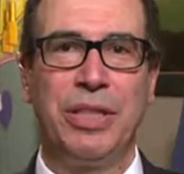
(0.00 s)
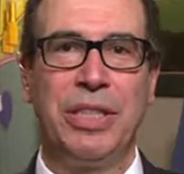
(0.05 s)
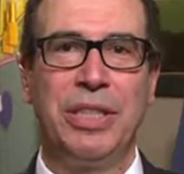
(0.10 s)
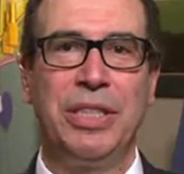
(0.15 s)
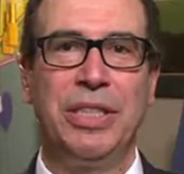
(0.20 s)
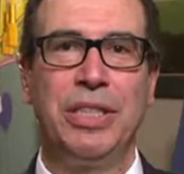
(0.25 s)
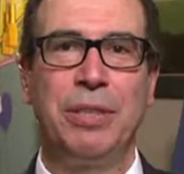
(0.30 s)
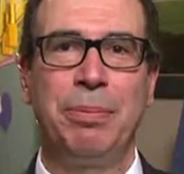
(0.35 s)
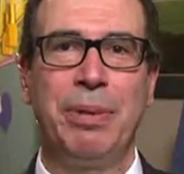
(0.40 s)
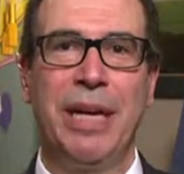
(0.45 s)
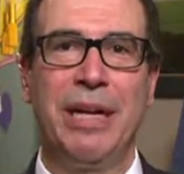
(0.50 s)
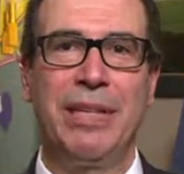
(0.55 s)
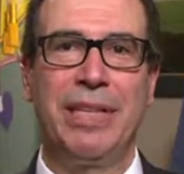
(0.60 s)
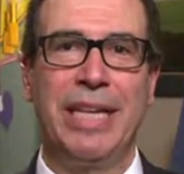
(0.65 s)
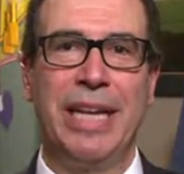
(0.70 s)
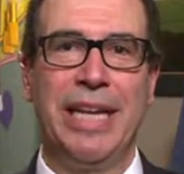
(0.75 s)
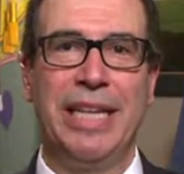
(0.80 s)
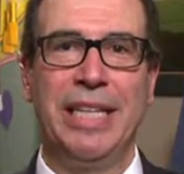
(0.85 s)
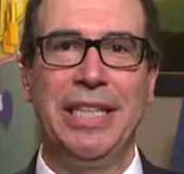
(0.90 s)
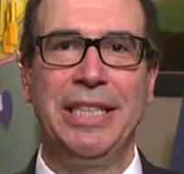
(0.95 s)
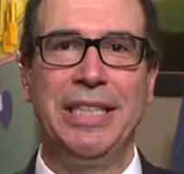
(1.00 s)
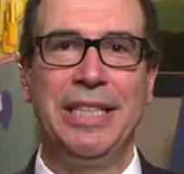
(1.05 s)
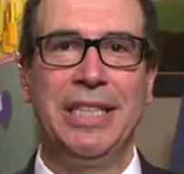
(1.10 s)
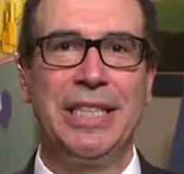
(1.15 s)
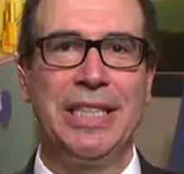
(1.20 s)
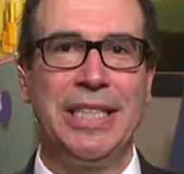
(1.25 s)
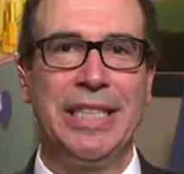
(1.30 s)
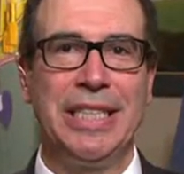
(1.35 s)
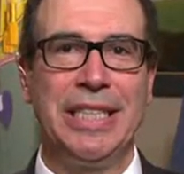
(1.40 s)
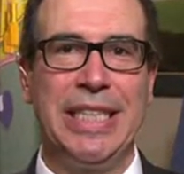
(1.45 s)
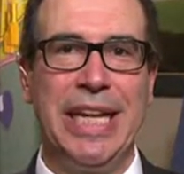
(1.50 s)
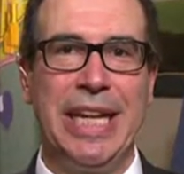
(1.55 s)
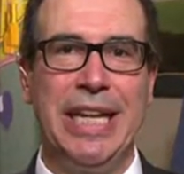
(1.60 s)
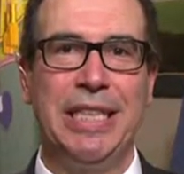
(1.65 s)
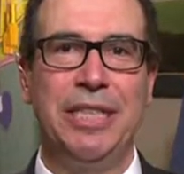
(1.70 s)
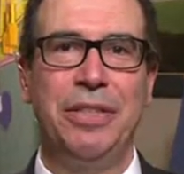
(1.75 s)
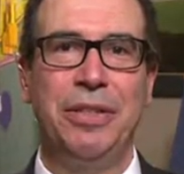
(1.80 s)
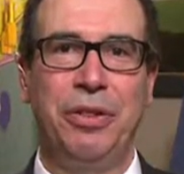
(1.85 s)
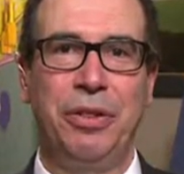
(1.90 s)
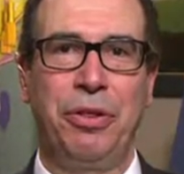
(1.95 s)
This is about getting to
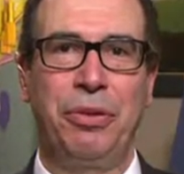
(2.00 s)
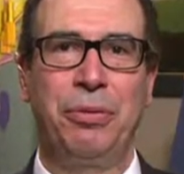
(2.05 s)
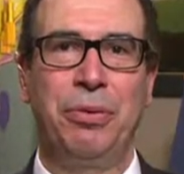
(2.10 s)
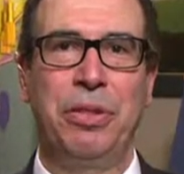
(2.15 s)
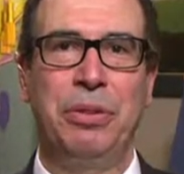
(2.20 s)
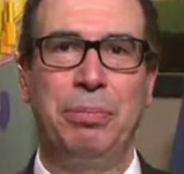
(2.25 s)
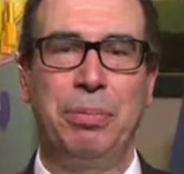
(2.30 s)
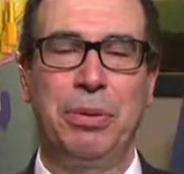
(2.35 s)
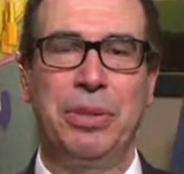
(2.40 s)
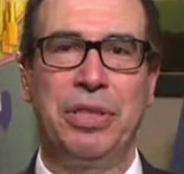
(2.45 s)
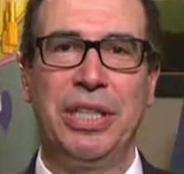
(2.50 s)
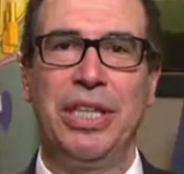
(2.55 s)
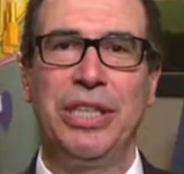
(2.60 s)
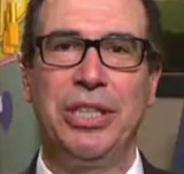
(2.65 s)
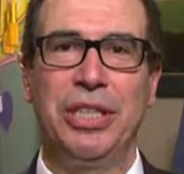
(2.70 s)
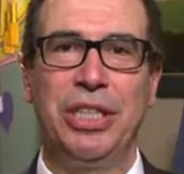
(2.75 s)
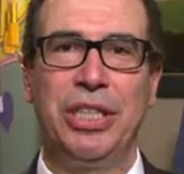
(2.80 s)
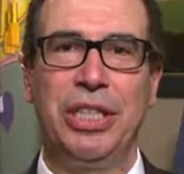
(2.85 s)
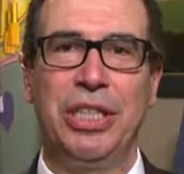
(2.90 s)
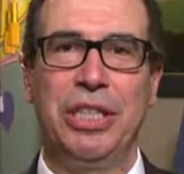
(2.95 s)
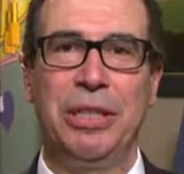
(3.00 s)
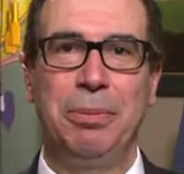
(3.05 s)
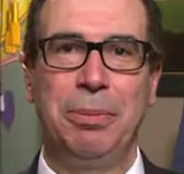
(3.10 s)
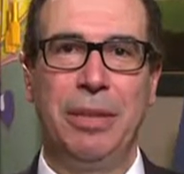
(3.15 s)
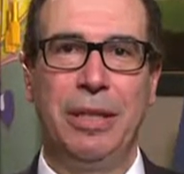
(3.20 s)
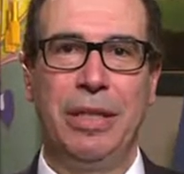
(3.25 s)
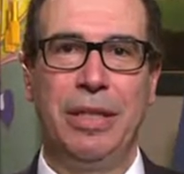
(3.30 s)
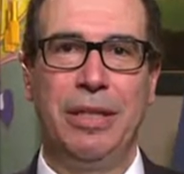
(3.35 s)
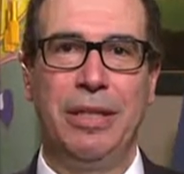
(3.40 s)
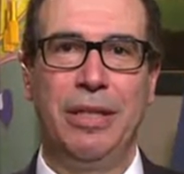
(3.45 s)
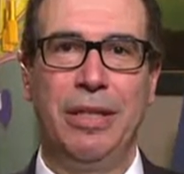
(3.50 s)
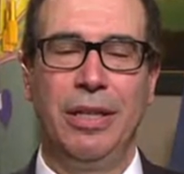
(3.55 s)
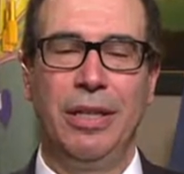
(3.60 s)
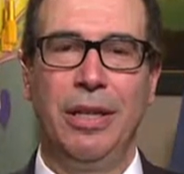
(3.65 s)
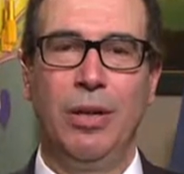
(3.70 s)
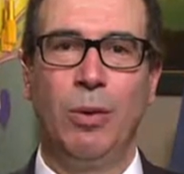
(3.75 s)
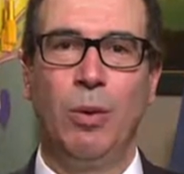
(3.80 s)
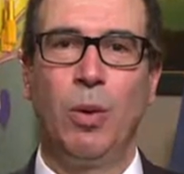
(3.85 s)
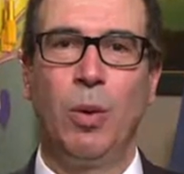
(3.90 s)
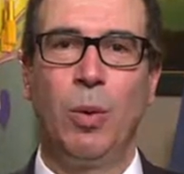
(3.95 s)
sustained 3% GDP,
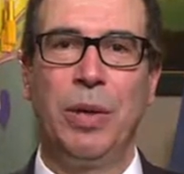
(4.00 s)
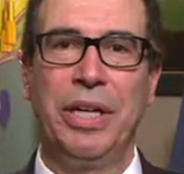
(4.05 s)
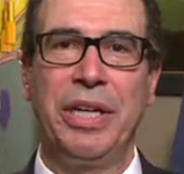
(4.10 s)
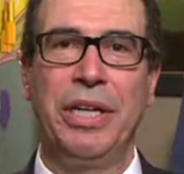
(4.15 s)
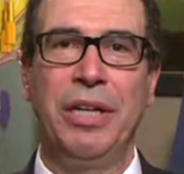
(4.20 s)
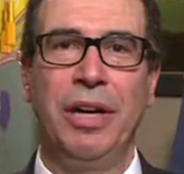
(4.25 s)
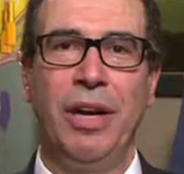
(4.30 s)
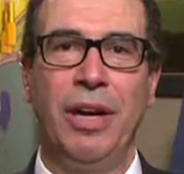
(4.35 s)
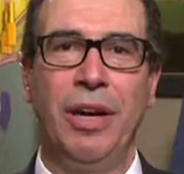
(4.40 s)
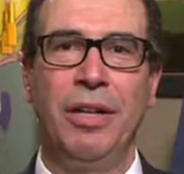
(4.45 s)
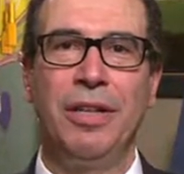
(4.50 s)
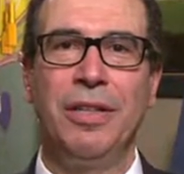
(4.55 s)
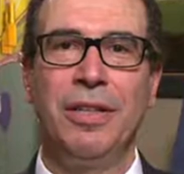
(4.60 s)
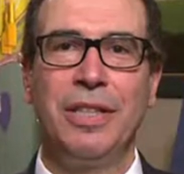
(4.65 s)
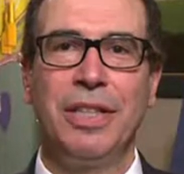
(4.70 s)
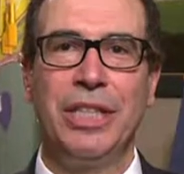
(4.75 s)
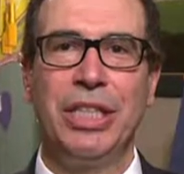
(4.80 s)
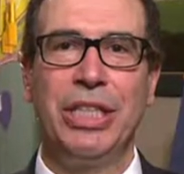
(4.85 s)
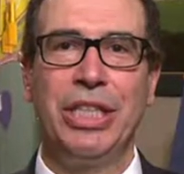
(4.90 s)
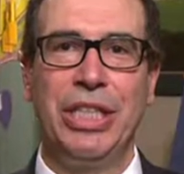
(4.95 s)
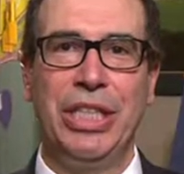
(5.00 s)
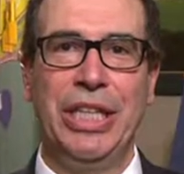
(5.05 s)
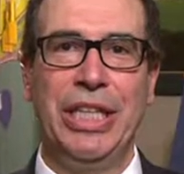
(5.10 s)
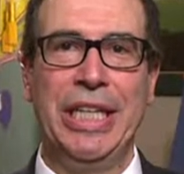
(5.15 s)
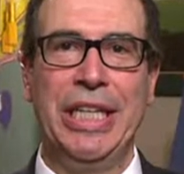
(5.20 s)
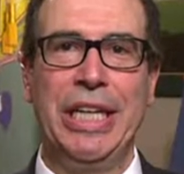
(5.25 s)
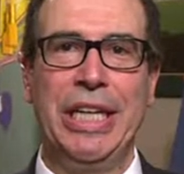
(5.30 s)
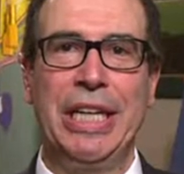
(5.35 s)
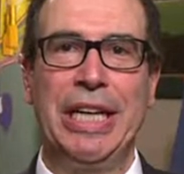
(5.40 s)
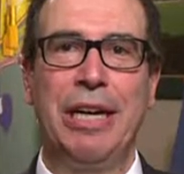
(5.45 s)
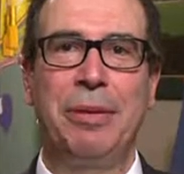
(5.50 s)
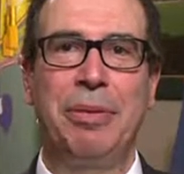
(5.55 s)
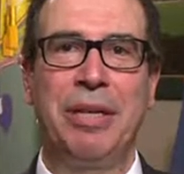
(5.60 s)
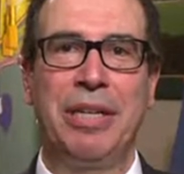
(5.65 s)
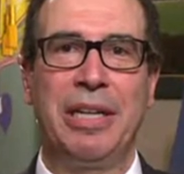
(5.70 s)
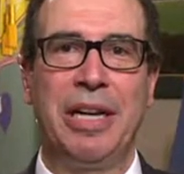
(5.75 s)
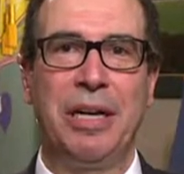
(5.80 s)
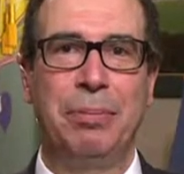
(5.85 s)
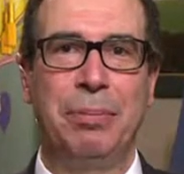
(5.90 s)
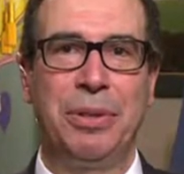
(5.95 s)
where we can unleash economic
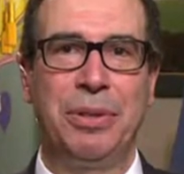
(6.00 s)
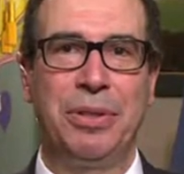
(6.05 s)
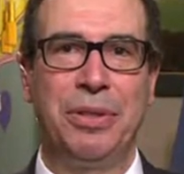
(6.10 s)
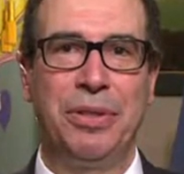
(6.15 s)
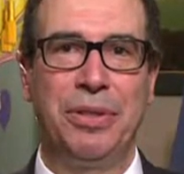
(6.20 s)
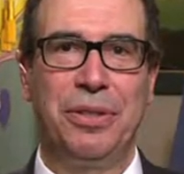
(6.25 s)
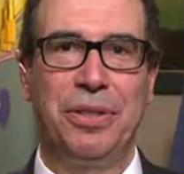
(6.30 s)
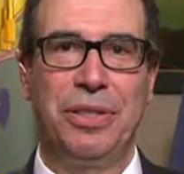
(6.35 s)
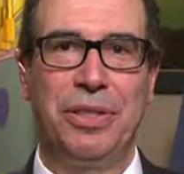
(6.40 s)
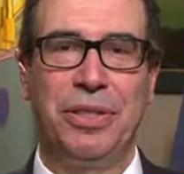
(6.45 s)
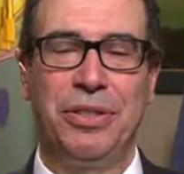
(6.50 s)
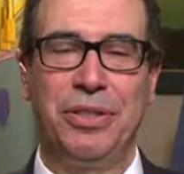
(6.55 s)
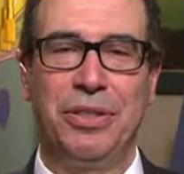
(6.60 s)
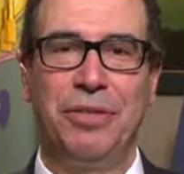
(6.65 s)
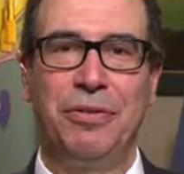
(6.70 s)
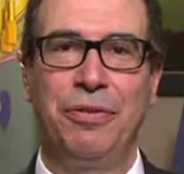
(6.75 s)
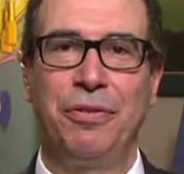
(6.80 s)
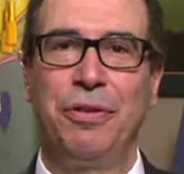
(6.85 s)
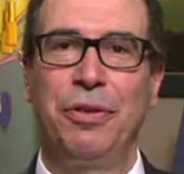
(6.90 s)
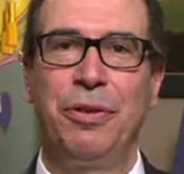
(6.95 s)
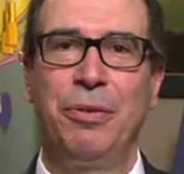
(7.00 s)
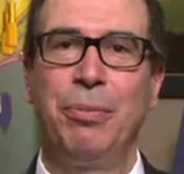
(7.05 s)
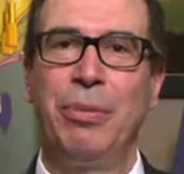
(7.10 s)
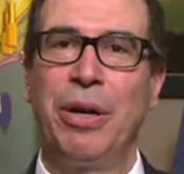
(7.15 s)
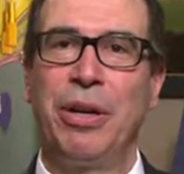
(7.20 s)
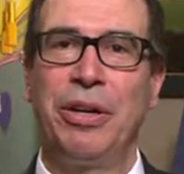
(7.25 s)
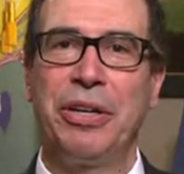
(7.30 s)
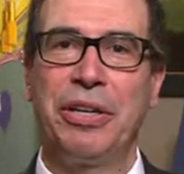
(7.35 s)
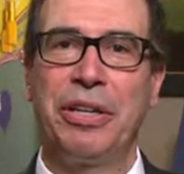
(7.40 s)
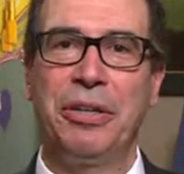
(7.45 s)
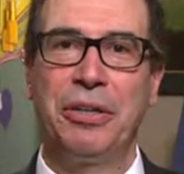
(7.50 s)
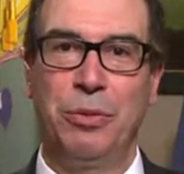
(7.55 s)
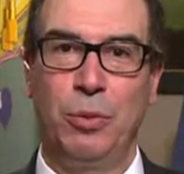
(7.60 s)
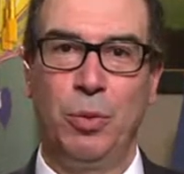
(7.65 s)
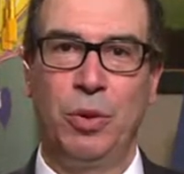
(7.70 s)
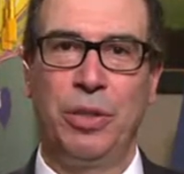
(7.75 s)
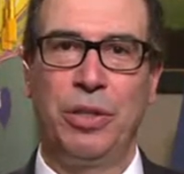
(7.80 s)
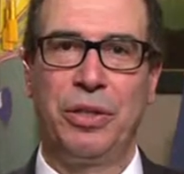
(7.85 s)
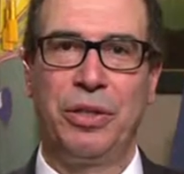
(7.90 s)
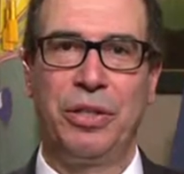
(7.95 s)
opportunities for American
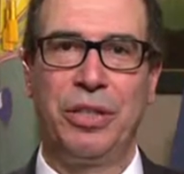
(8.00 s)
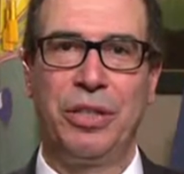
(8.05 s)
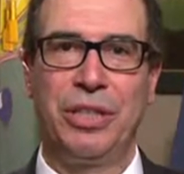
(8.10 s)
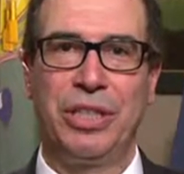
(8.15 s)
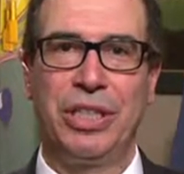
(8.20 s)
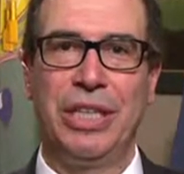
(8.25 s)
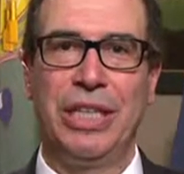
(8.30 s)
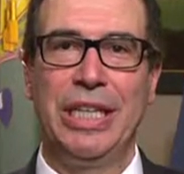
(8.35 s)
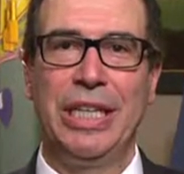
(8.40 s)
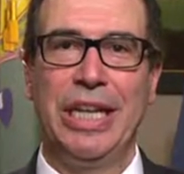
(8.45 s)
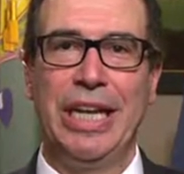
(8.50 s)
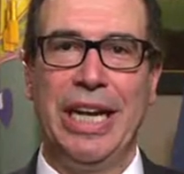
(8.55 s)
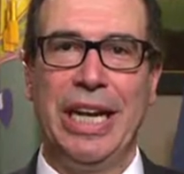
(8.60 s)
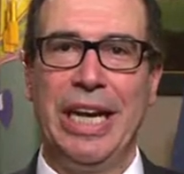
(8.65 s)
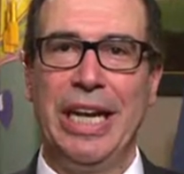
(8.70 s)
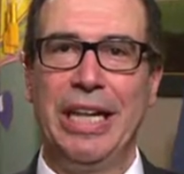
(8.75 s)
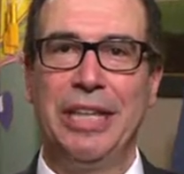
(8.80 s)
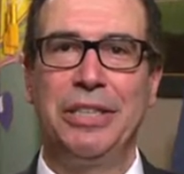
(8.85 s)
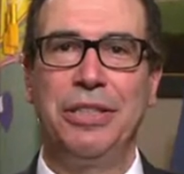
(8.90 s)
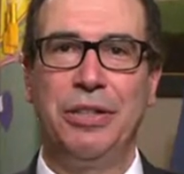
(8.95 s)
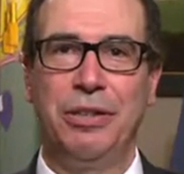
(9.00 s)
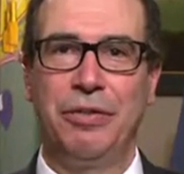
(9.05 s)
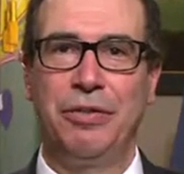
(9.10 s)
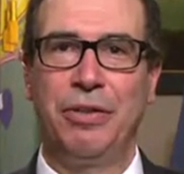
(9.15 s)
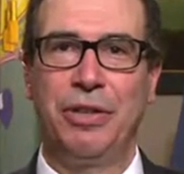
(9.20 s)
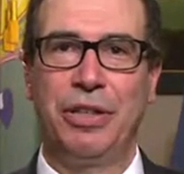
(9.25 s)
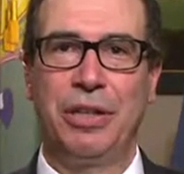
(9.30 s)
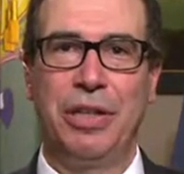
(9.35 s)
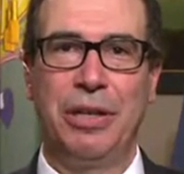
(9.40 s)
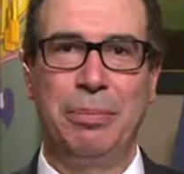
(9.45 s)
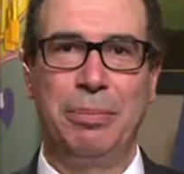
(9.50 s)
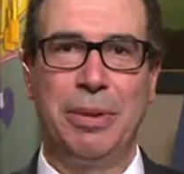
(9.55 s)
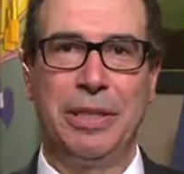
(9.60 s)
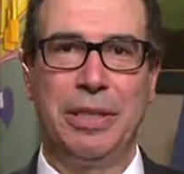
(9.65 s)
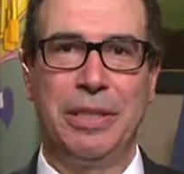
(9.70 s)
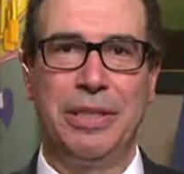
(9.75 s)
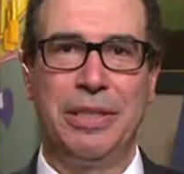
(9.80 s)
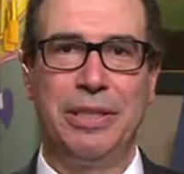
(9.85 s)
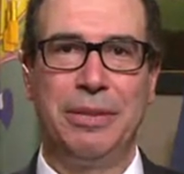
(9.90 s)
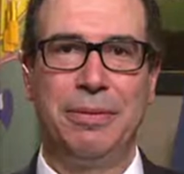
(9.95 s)
workers and for companies.